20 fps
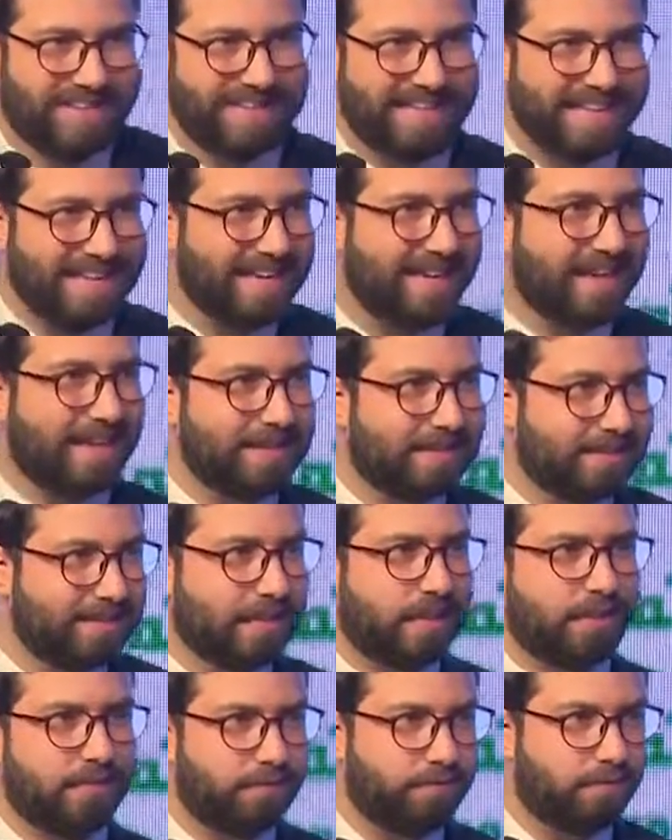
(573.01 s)
Data
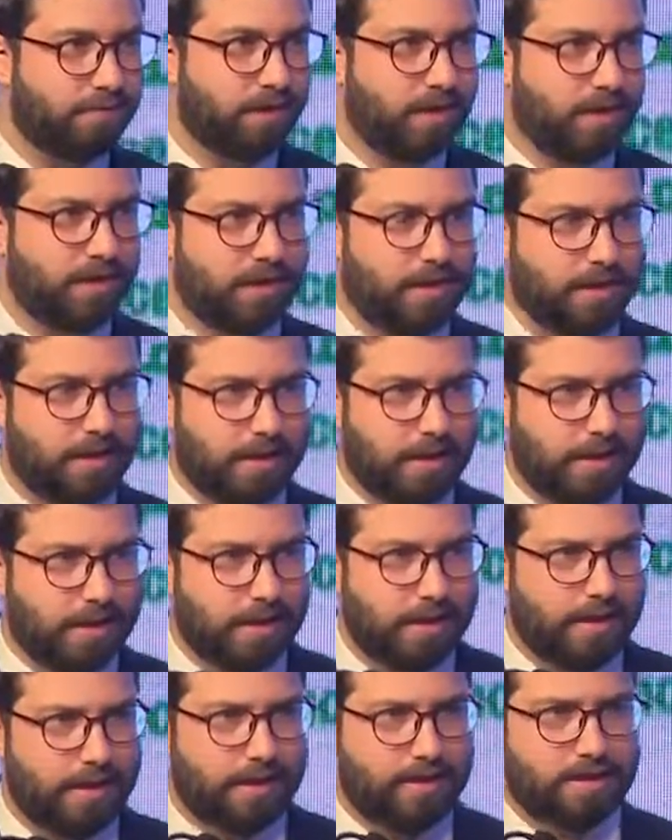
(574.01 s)
itself
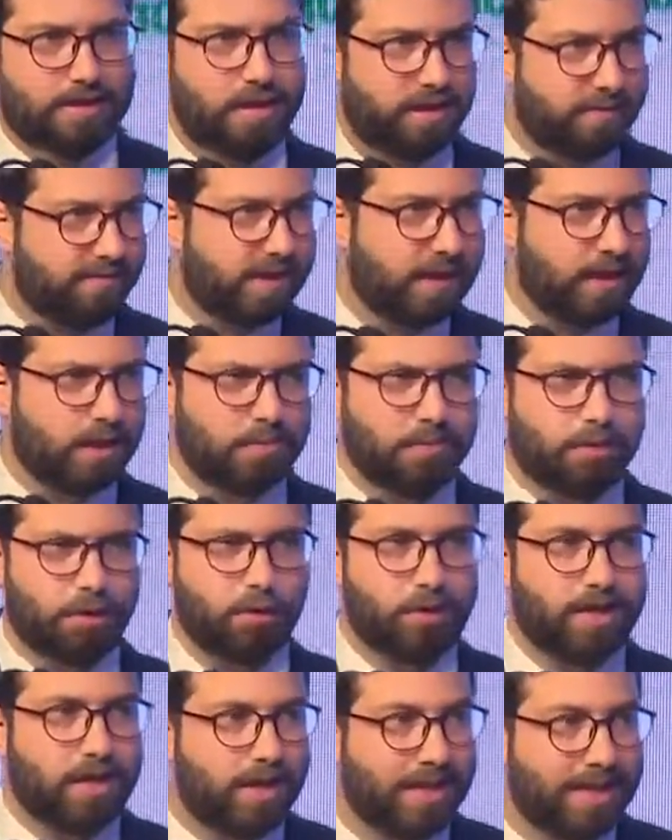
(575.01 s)
is not valuable
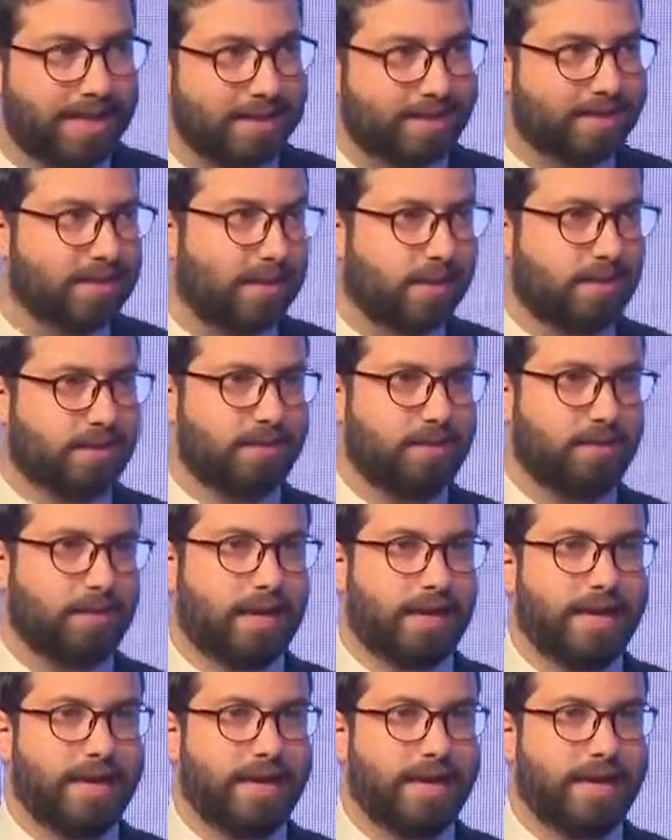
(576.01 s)
without insight,